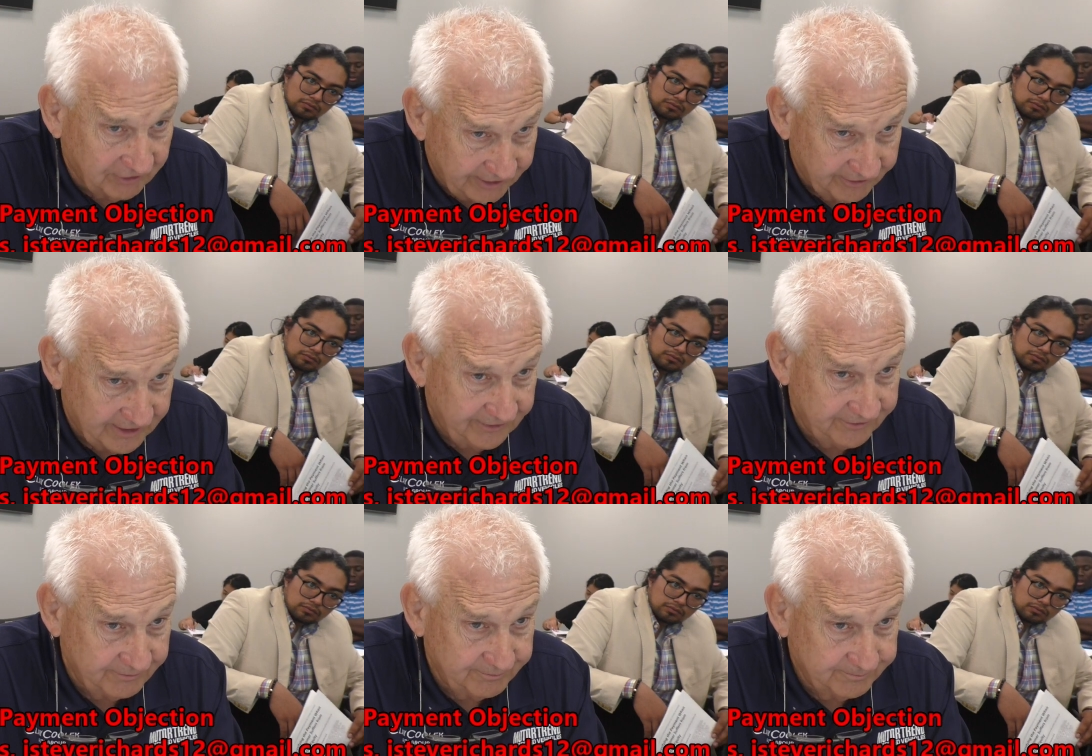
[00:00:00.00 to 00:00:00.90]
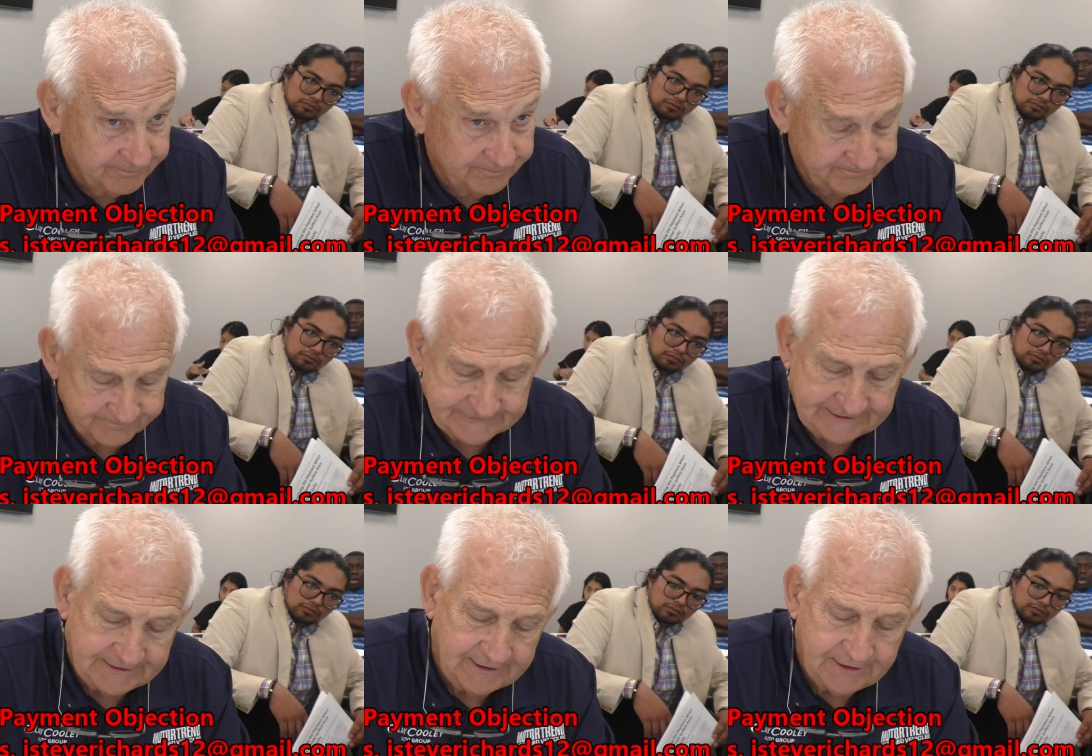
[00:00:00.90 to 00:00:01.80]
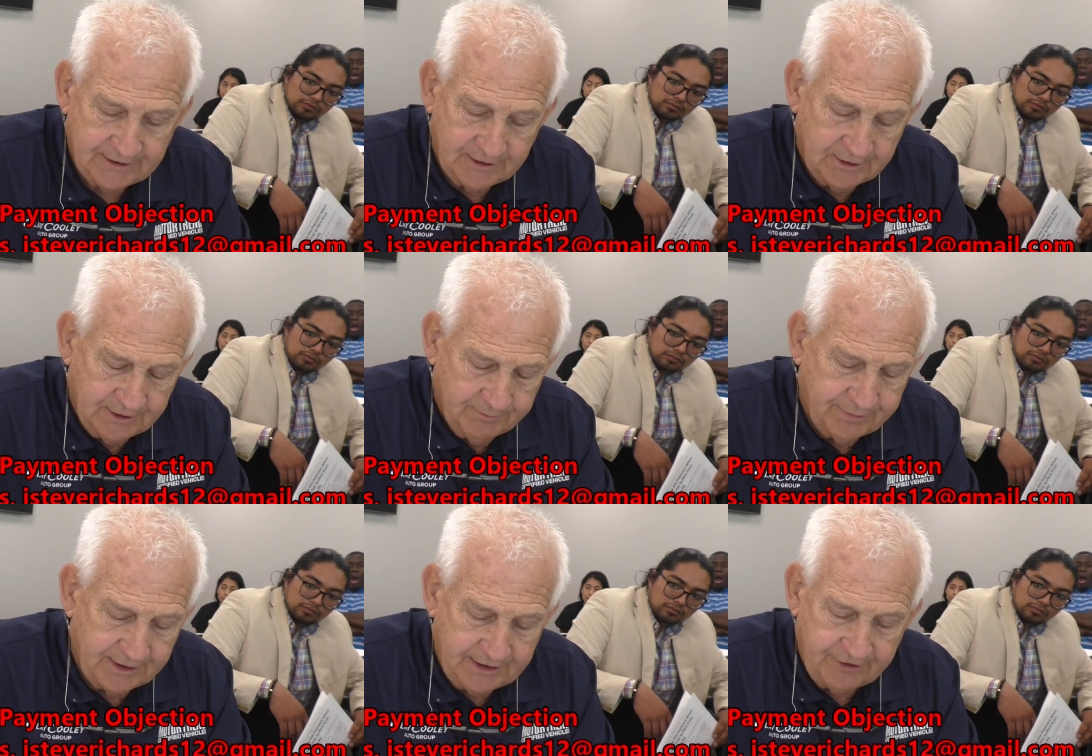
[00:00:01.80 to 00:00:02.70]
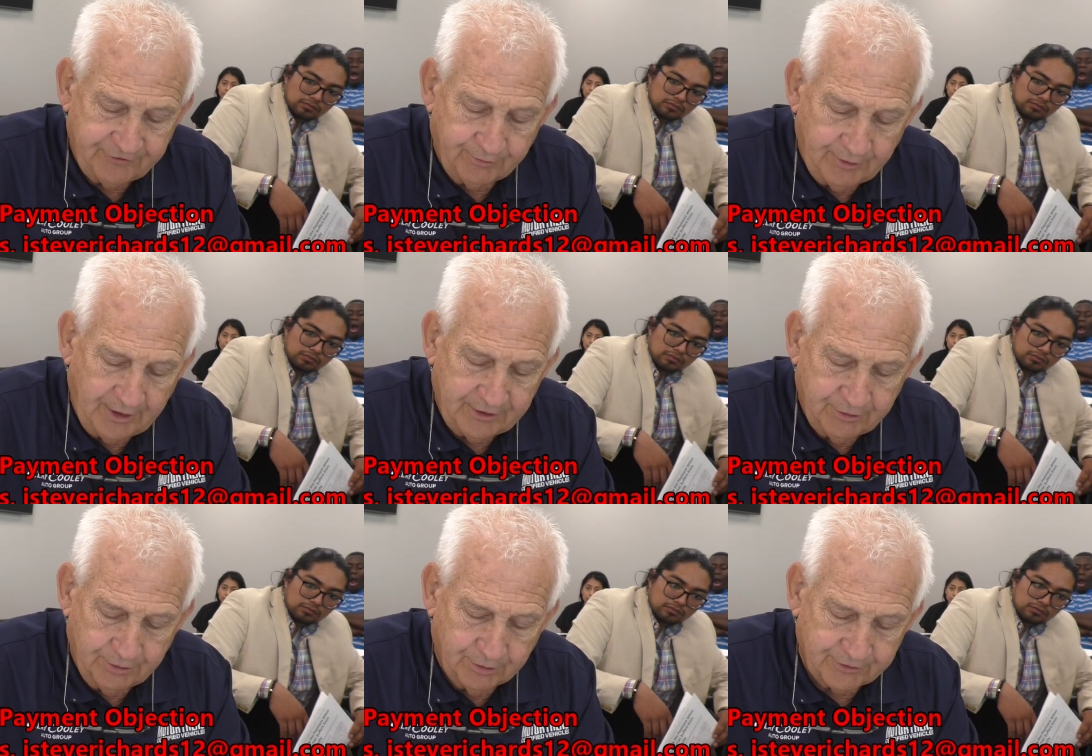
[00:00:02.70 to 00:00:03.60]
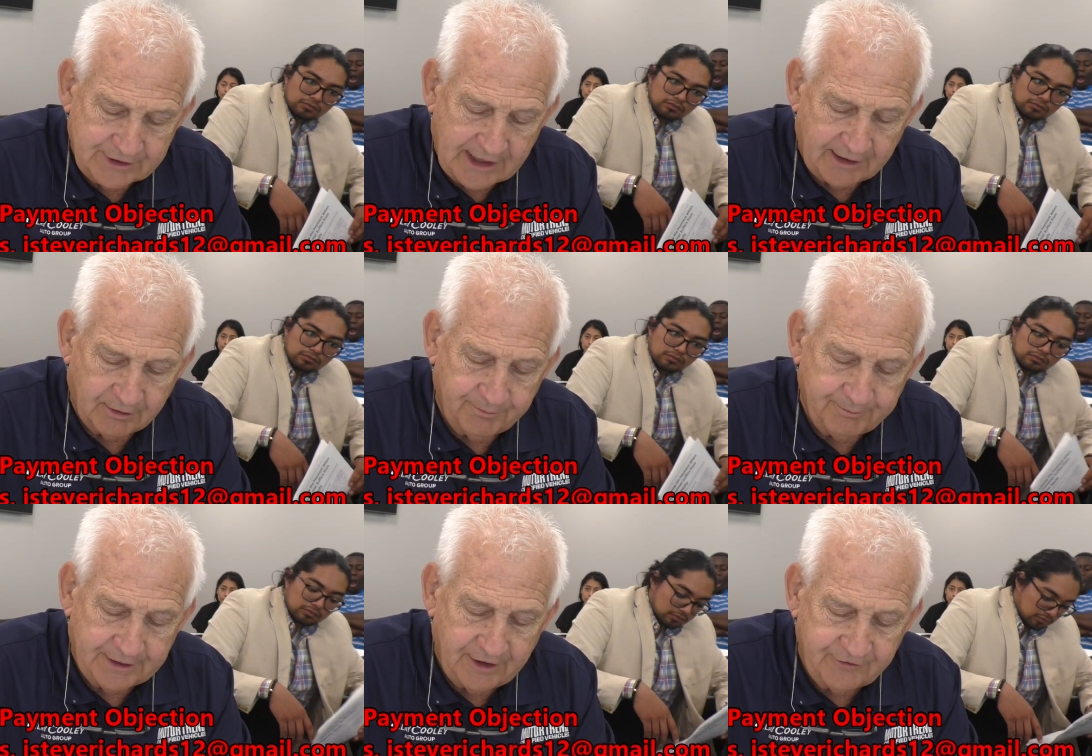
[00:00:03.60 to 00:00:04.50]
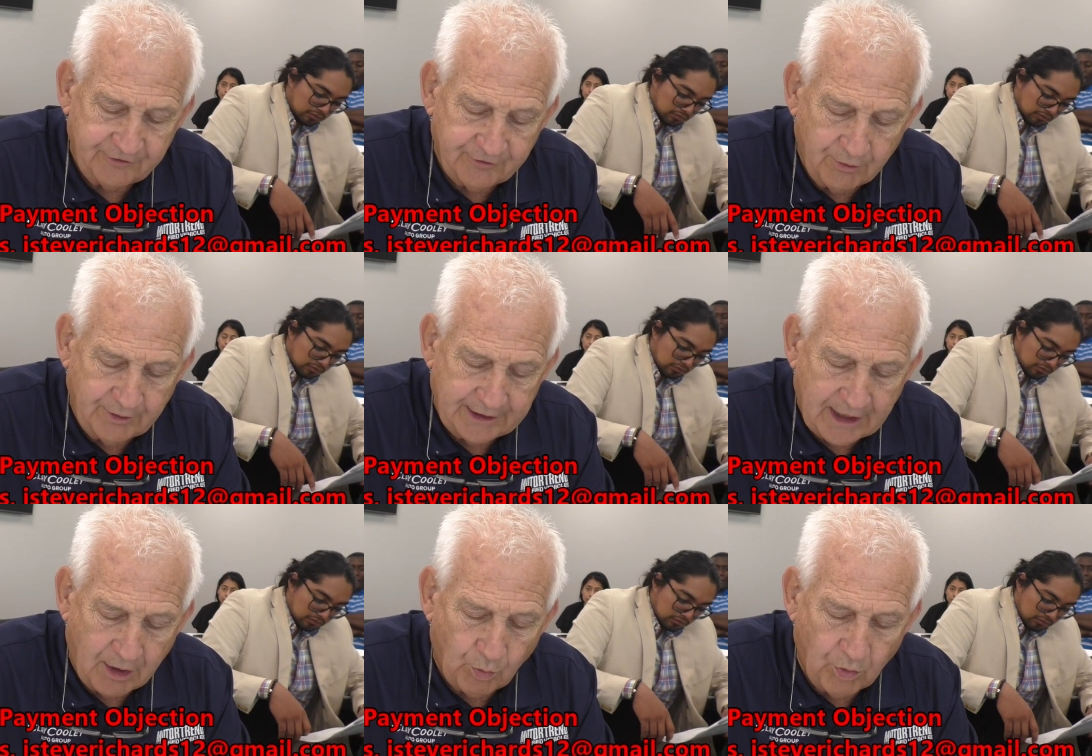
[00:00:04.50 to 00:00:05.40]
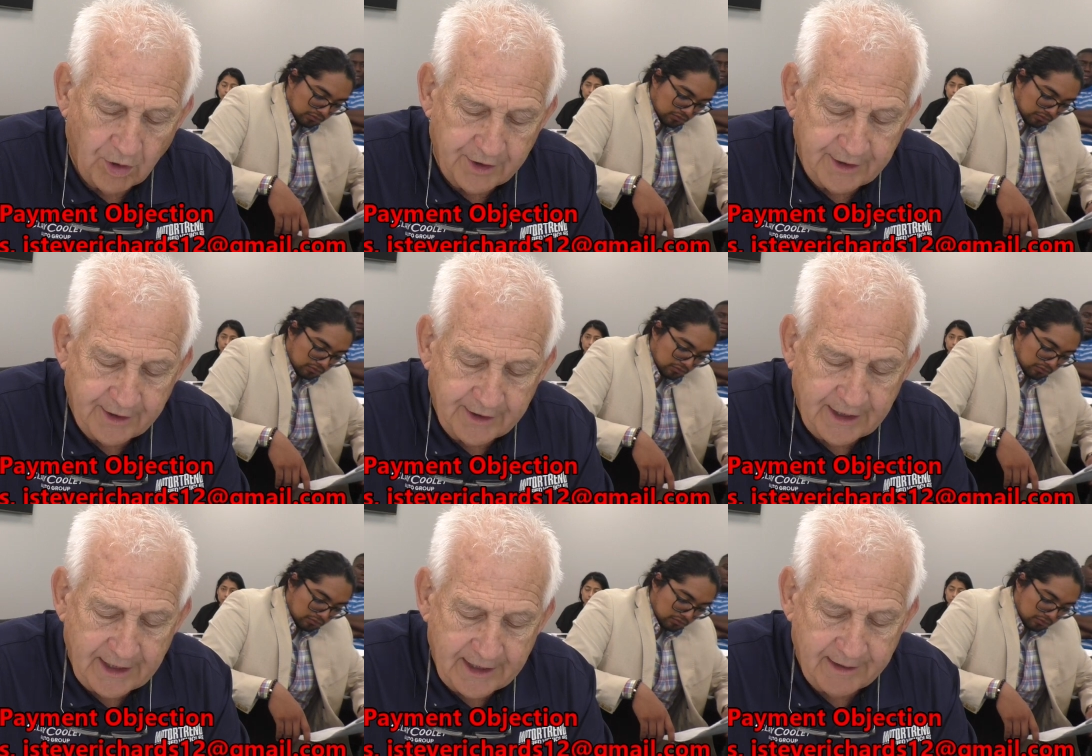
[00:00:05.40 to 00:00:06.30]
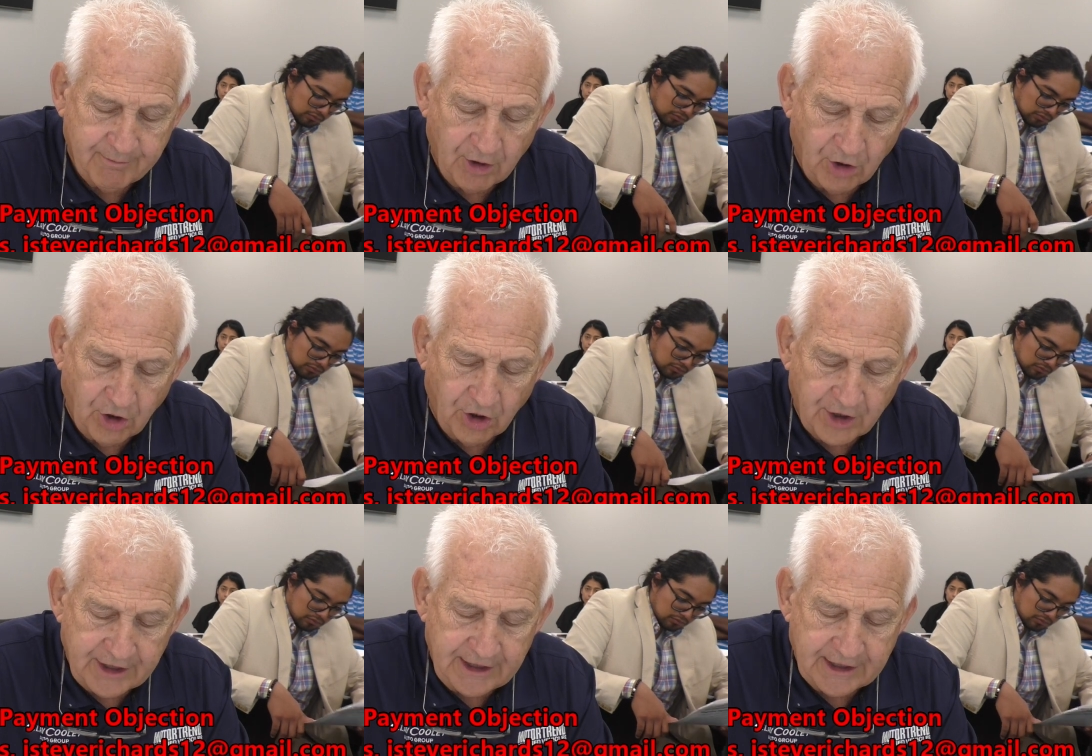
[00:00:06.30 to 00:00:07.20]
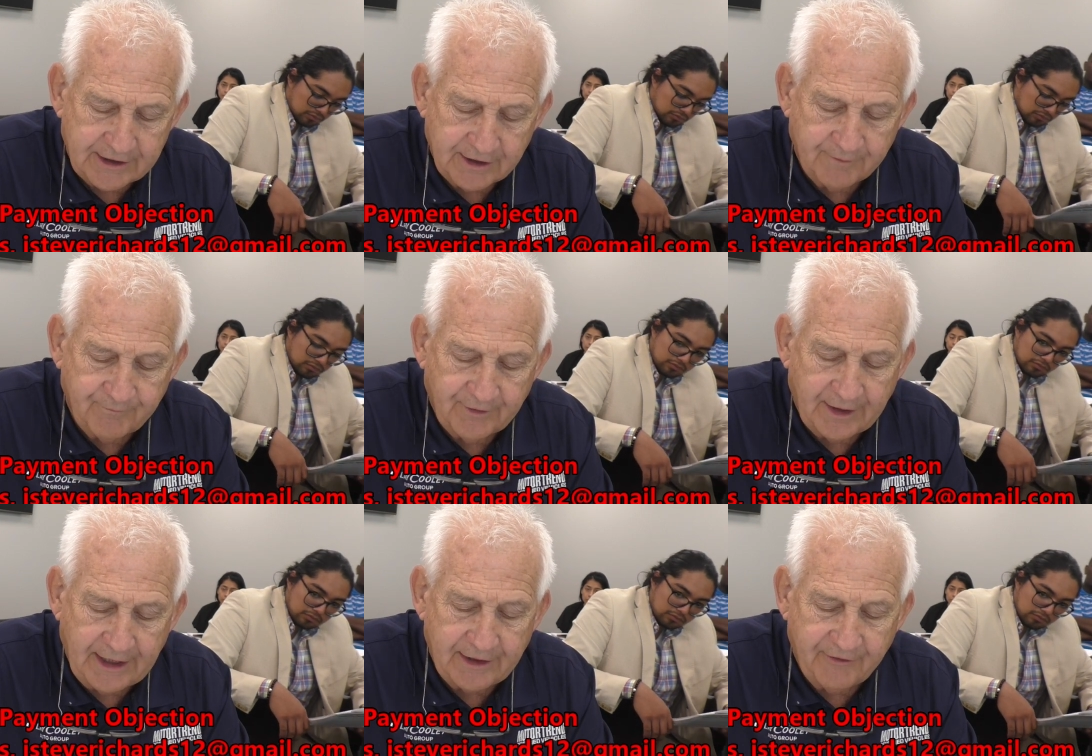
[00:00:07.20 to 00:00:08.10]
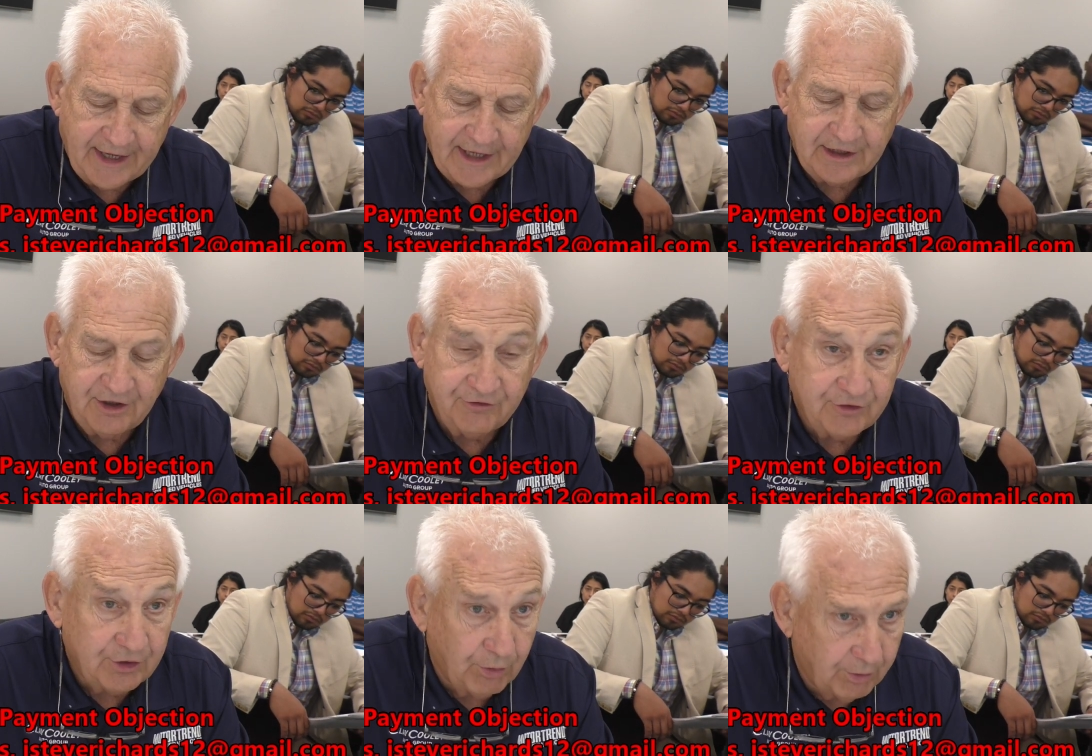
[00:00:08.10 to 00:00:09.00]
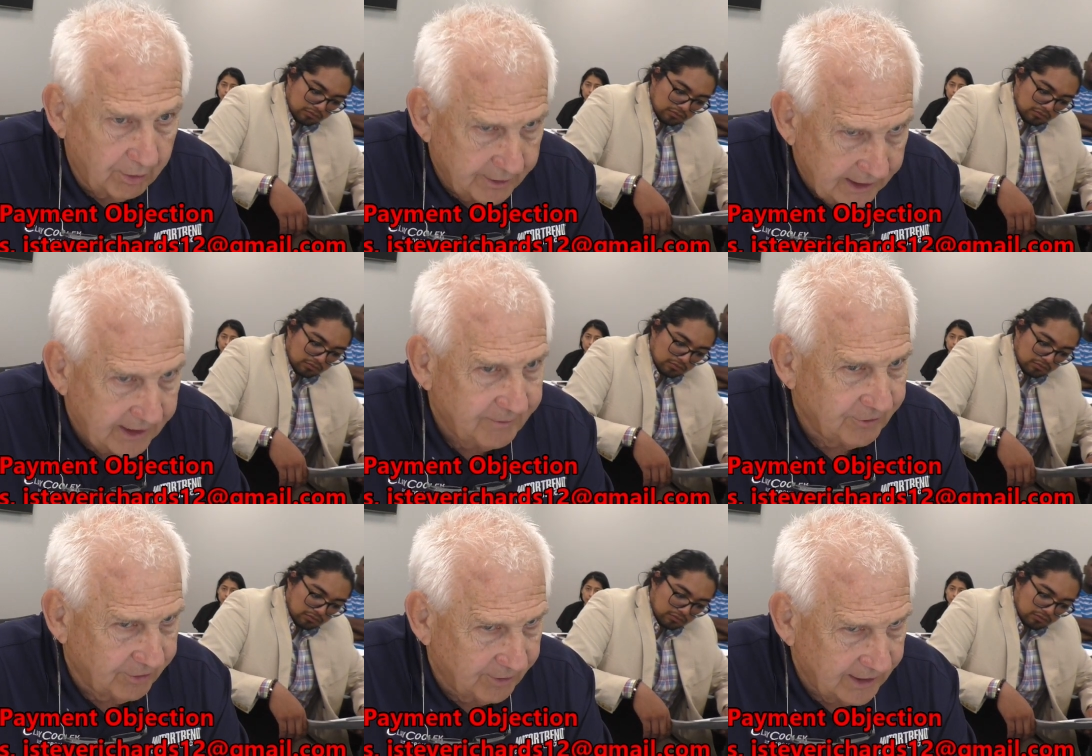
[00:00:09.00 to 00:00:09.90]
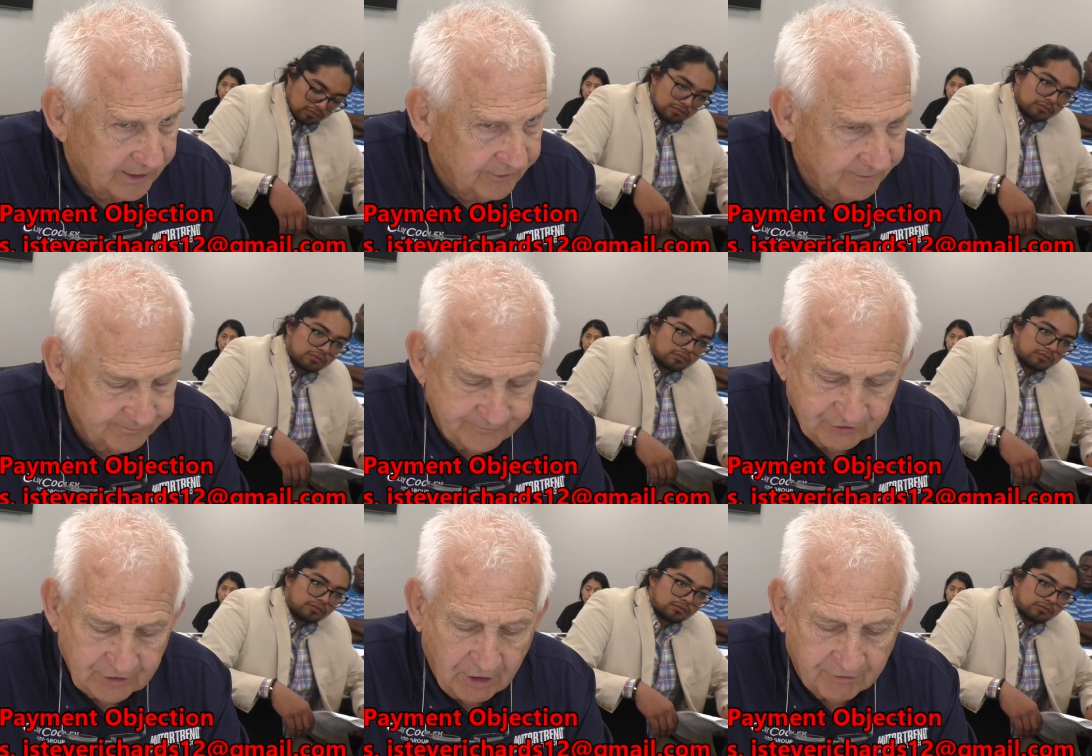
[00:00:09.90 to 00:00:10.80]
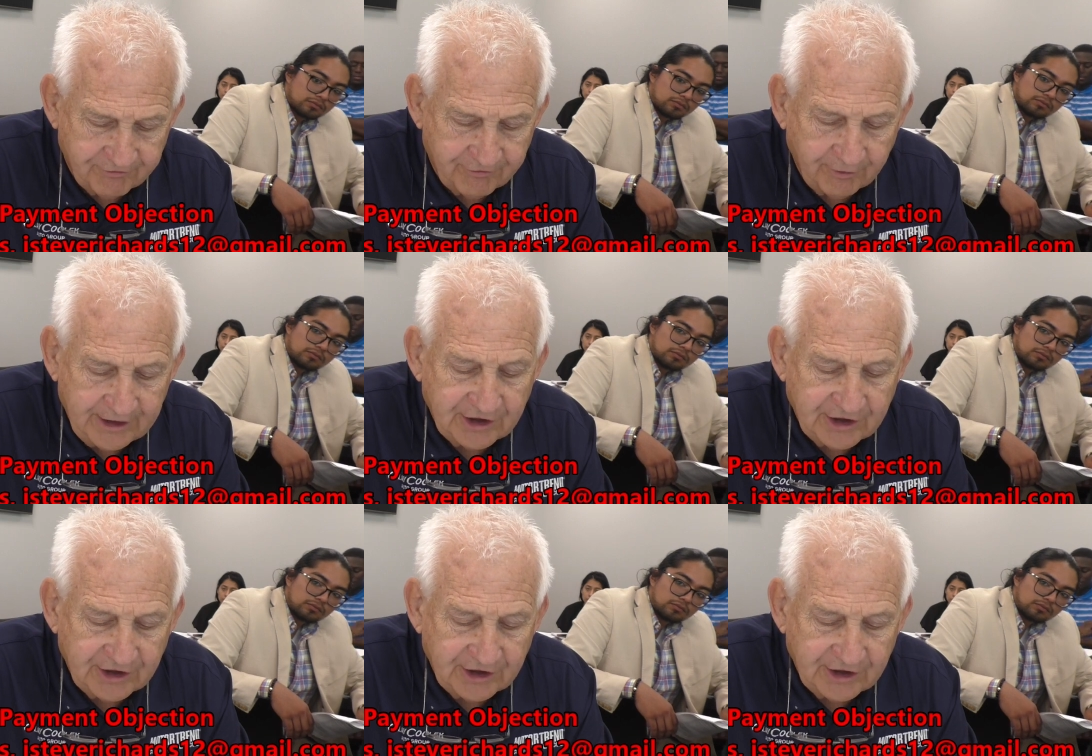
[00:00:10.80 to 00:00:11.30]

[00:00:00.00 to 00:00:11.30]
Speaker 1: later, Nathan? The title. But it's a really cool title because it's only got one name on it, and that is your name, correct? It's called free